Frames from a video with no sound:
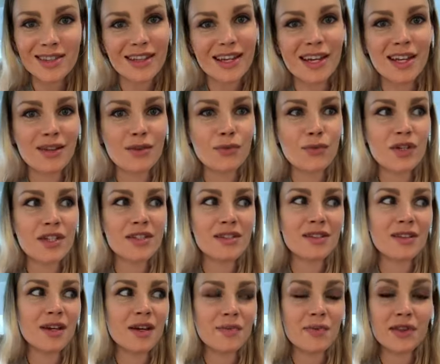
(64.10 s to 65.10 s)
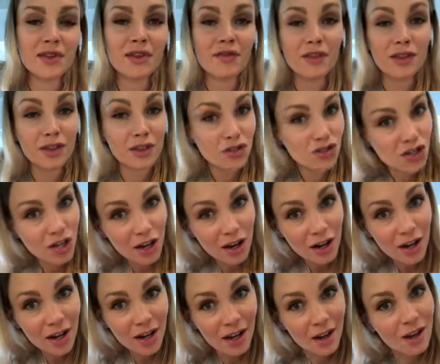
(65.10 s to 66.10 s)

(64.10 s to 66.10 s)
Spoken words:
then recently I've been loving the cherry.